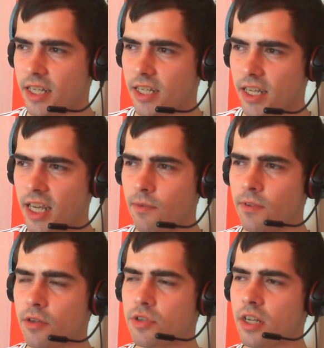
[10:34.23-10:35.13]
even
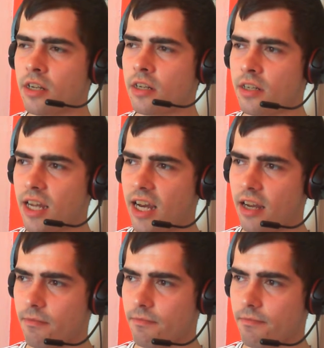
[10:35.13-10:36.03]
though Sunderland
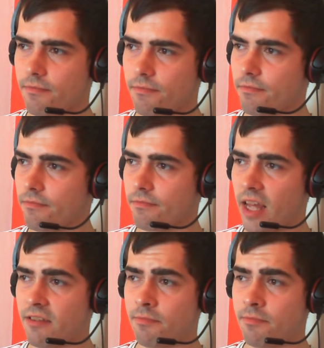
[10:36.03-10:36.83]
have